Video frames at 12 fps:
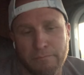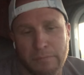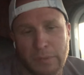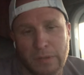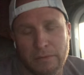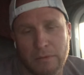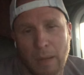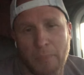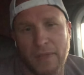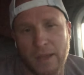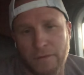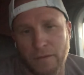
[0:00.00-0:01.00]
But I'm
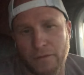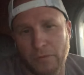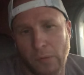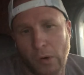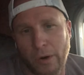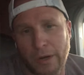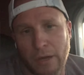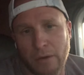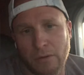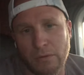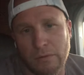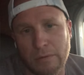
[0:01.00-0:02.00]
thankful for
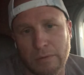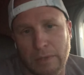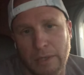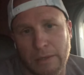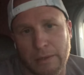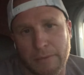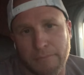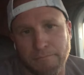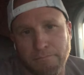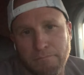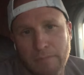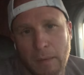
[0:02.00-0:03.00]
Mario.
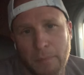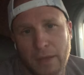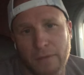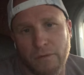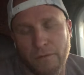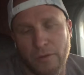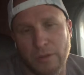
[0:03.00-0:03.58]
I'm thankful for the